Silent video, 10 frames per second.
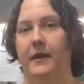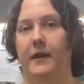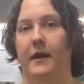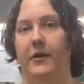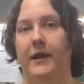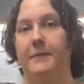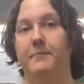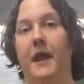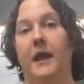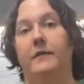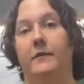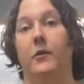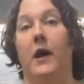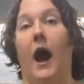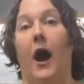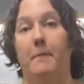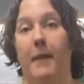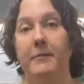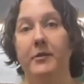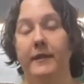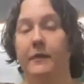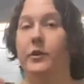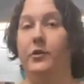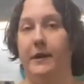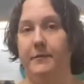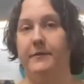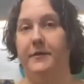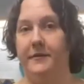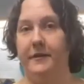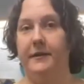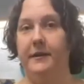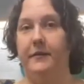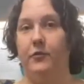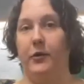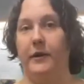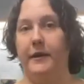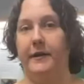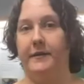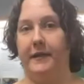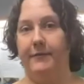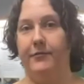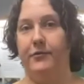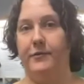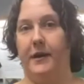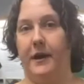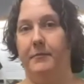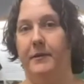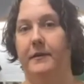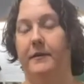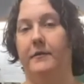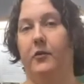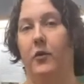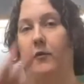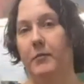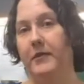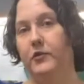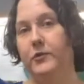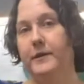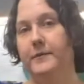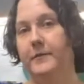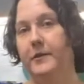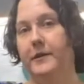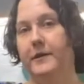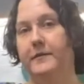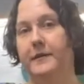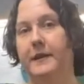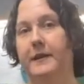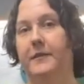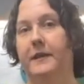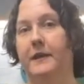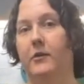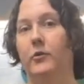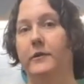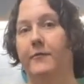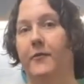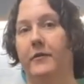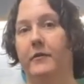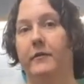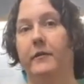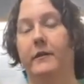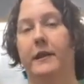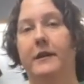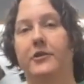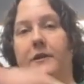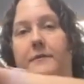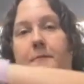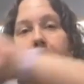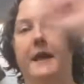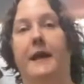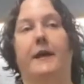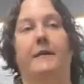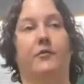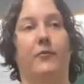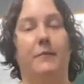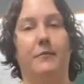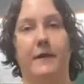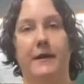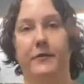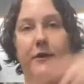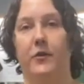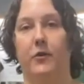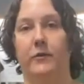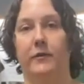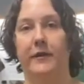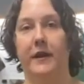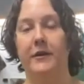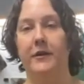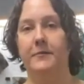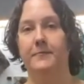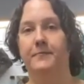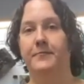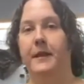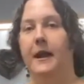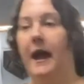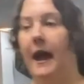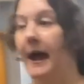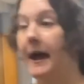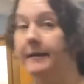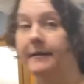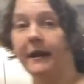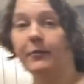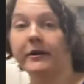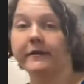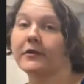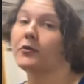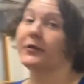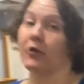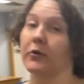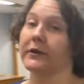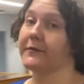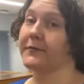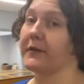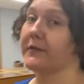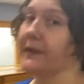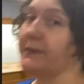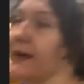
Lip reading: Okay, so my museum, when you come to visit, is organized life through time. So over by the door, you're going to see the oldest fossils in the collection. As you wrap around, you go younger. And today we're going to start with the oldest fossil in my